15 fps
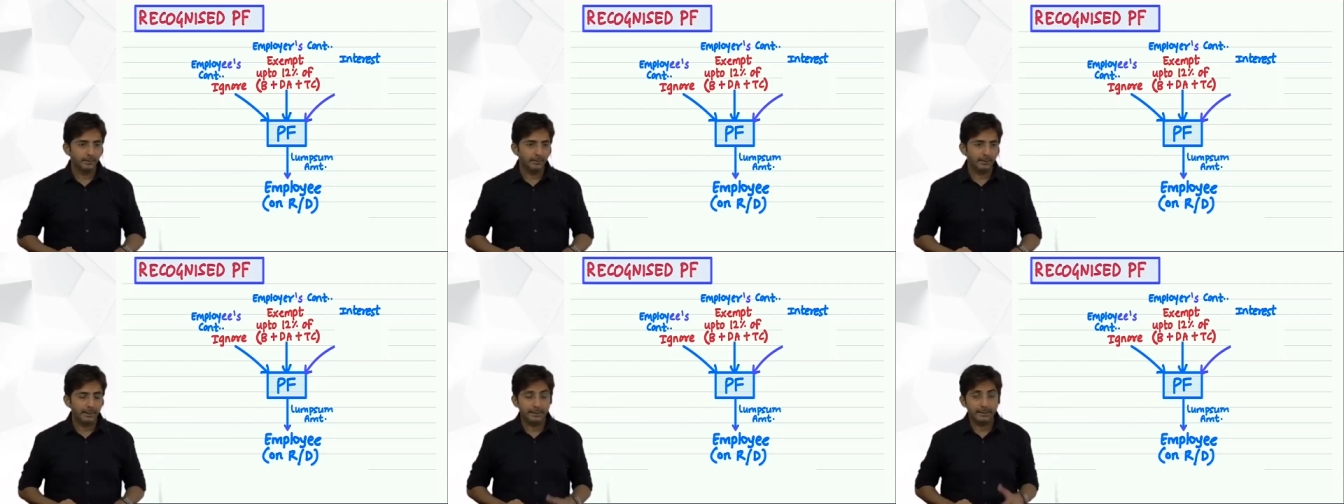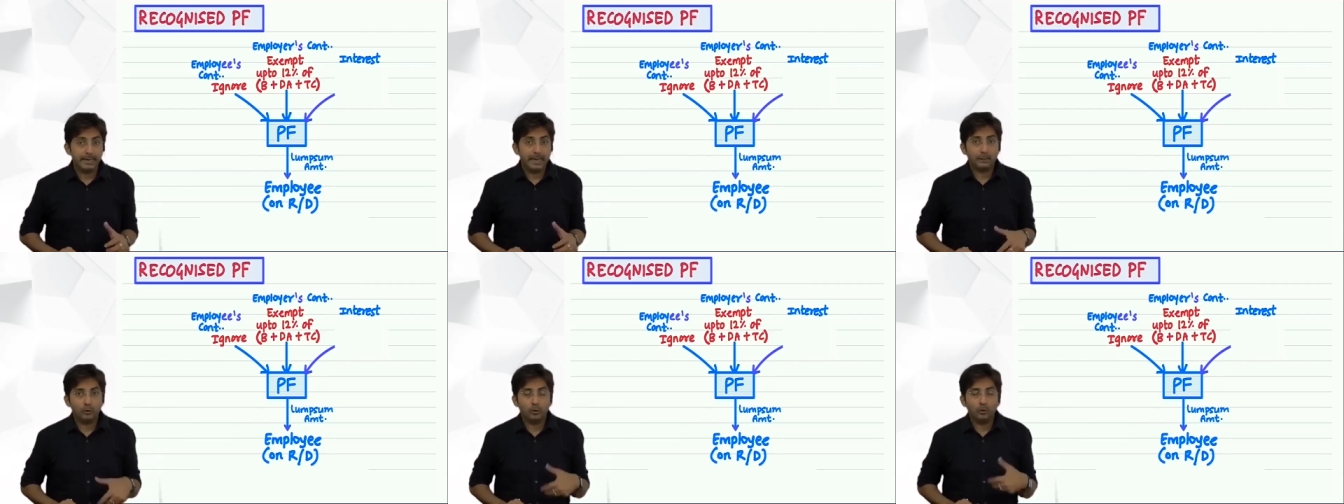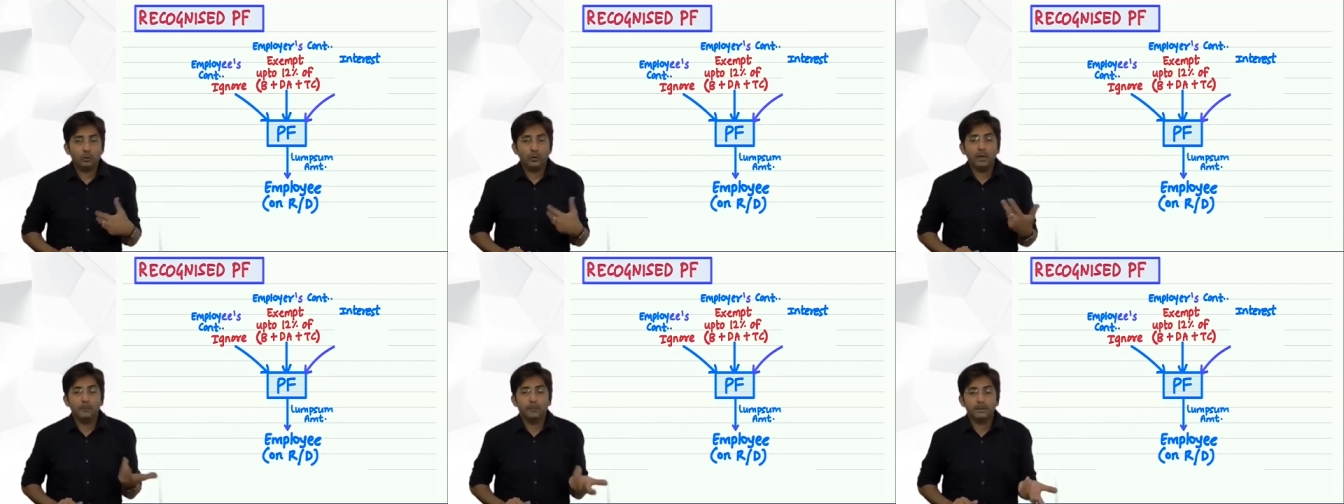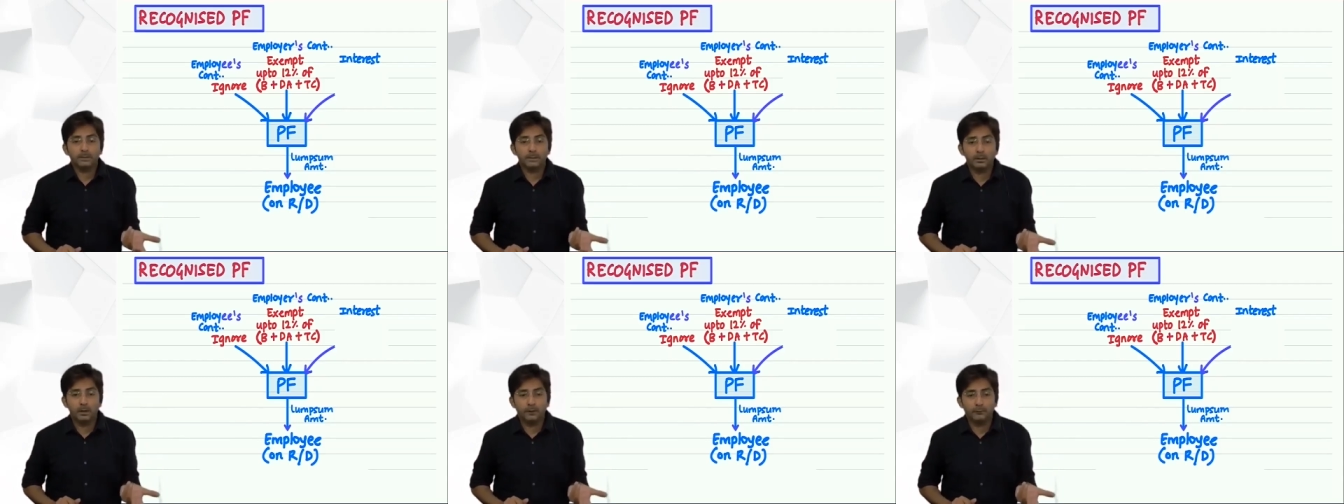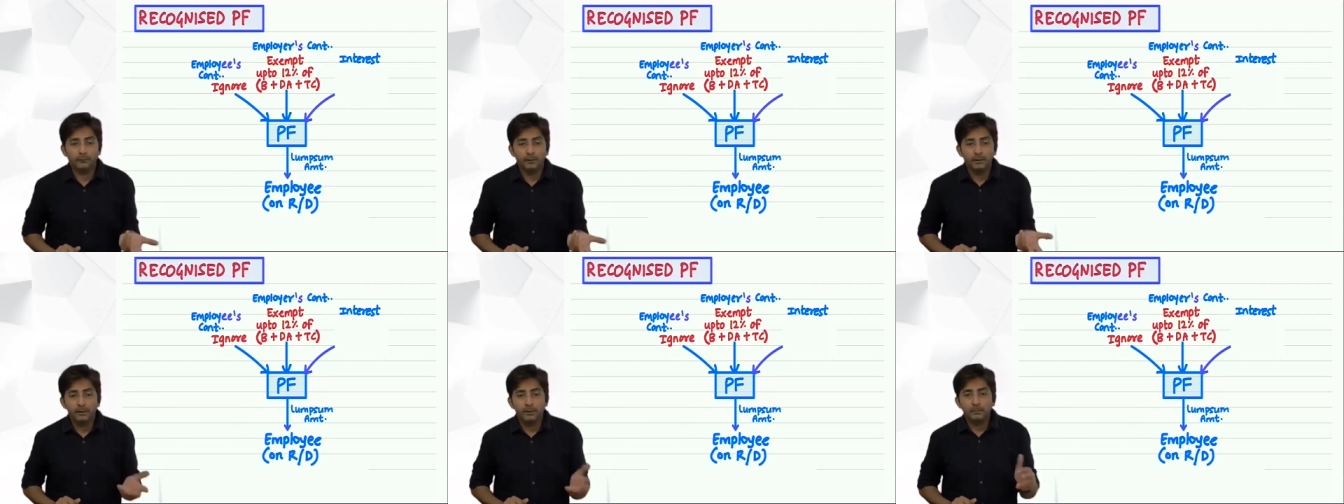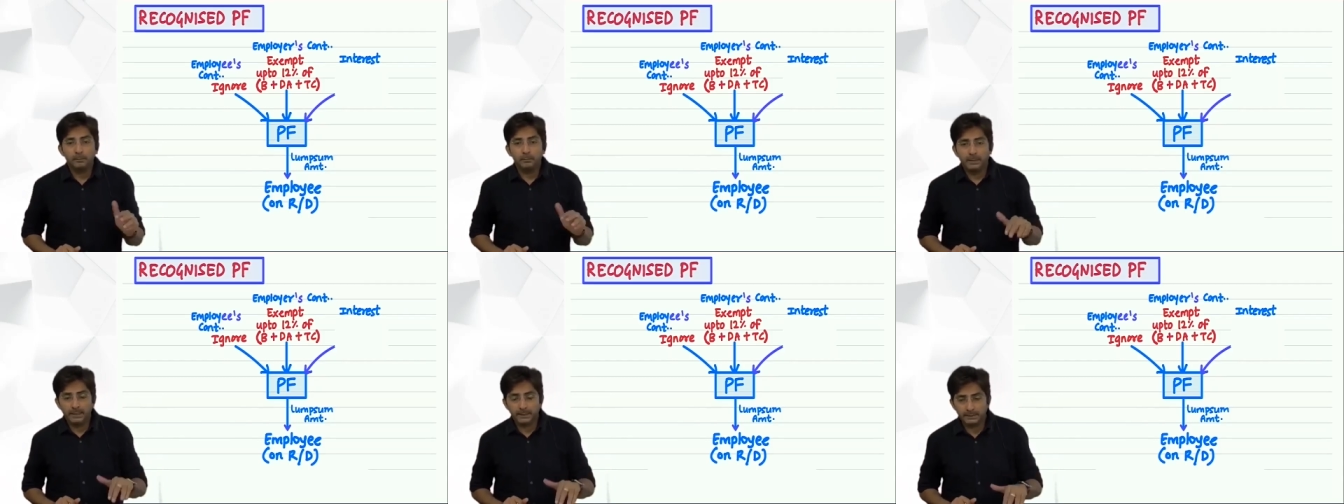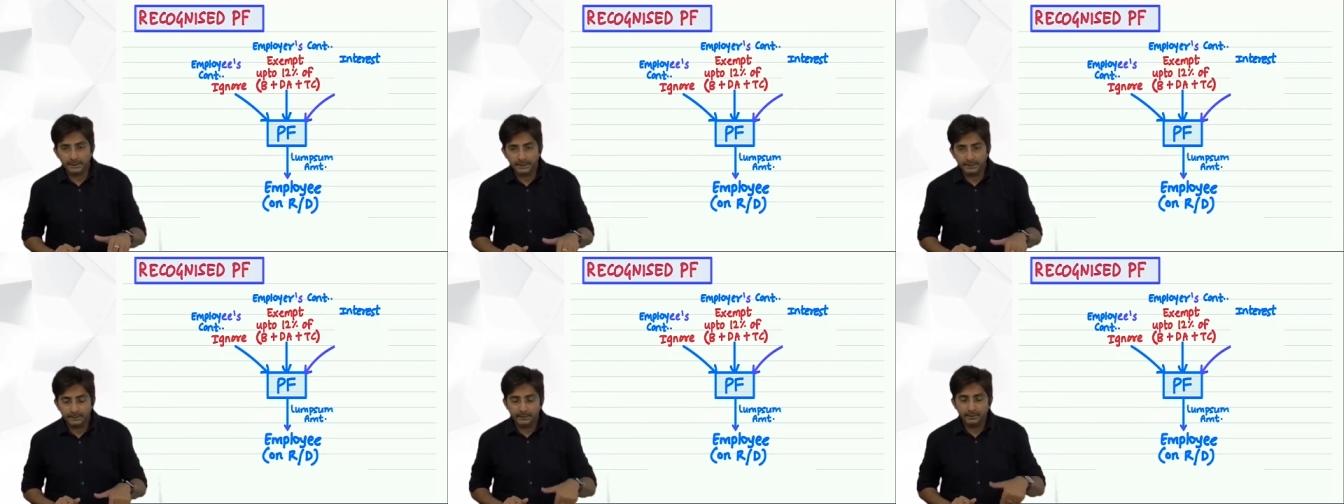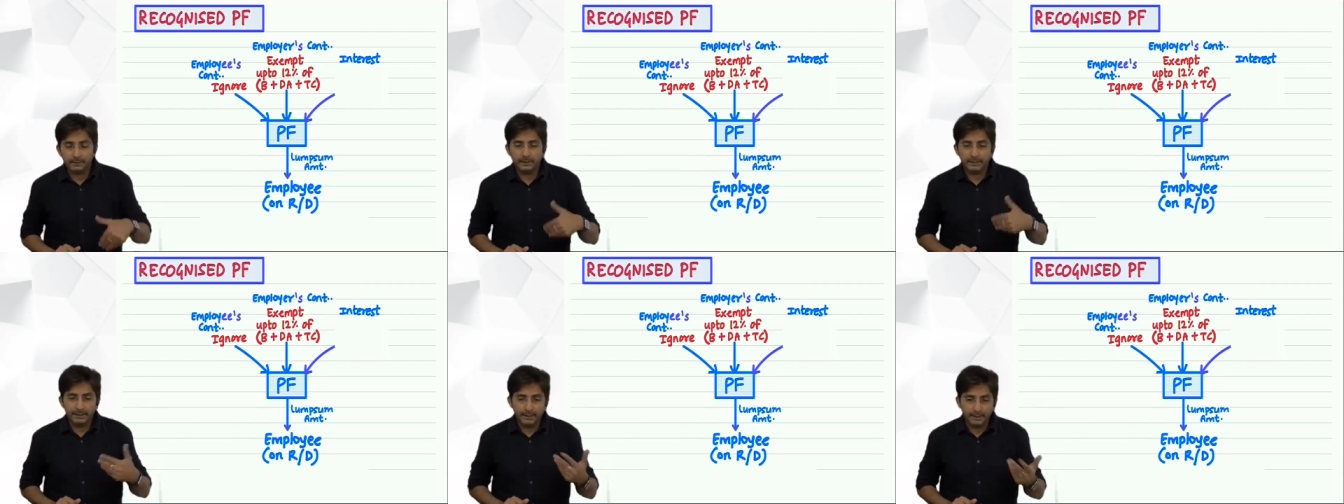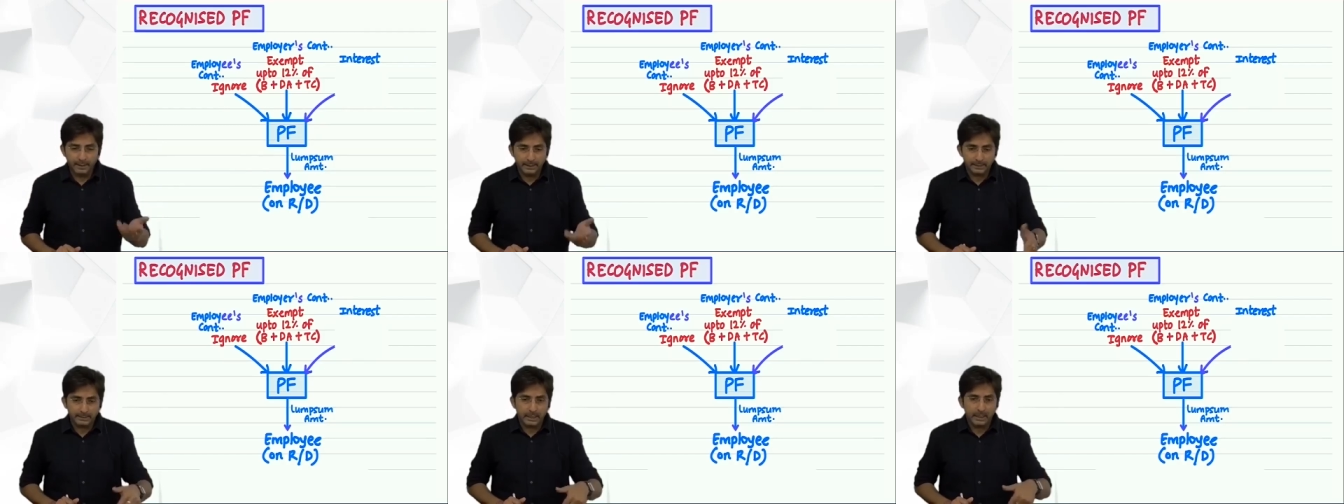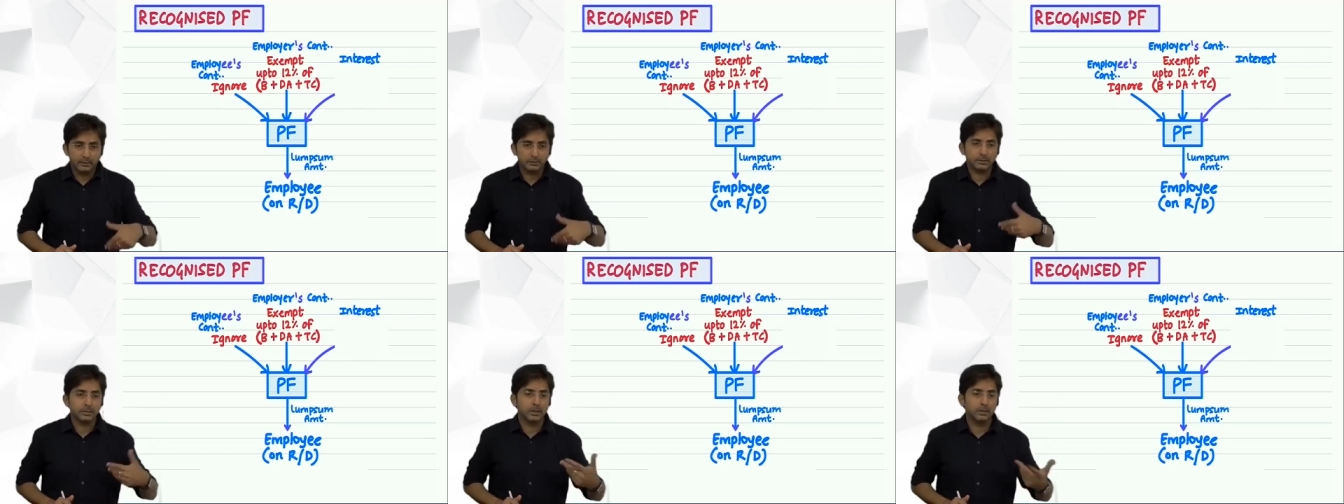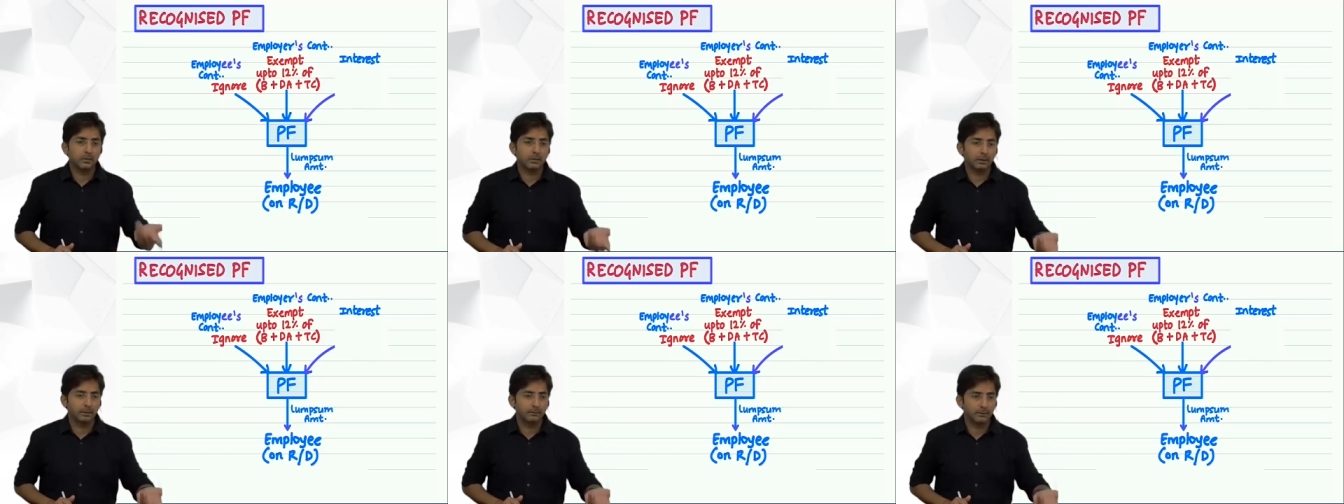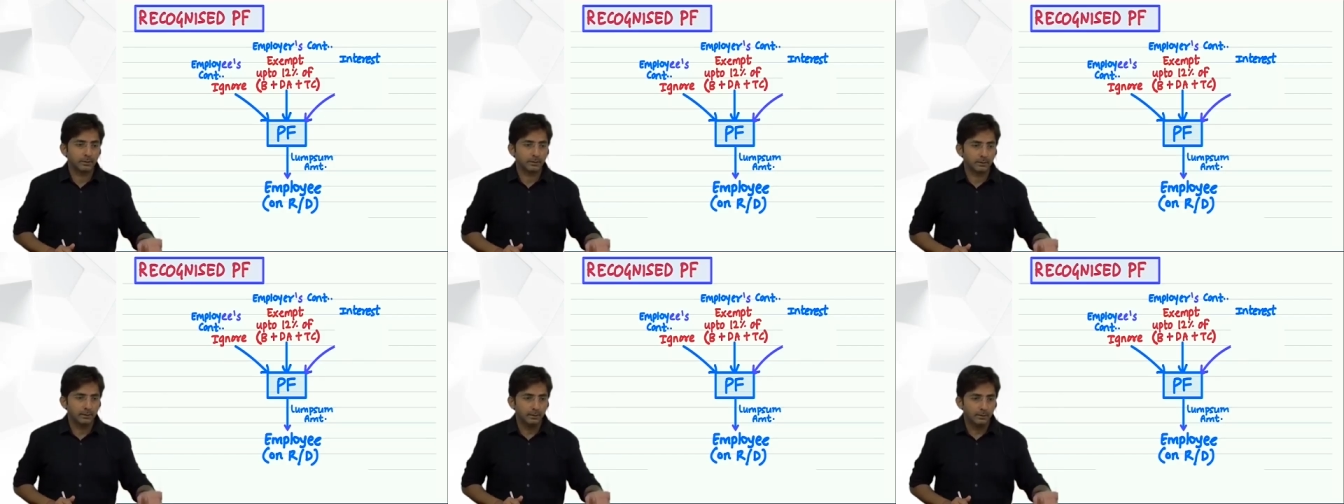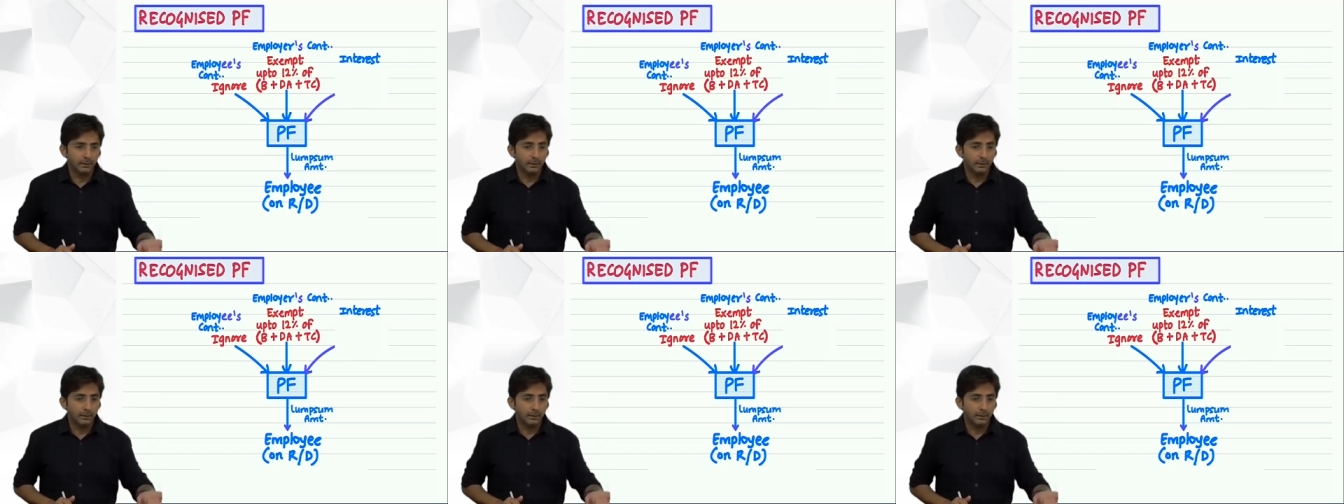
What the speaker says: And that to 12% of basic Dearness Allowance turnover commission.